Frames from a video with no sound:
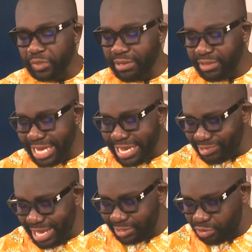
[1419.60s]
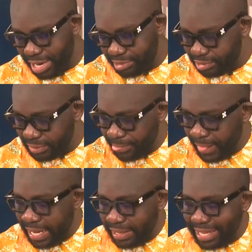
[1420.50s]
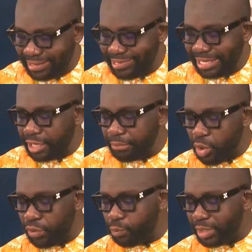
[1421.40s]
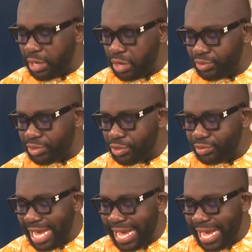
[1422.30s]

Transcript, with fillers: the EC has stressed that such a move would constitute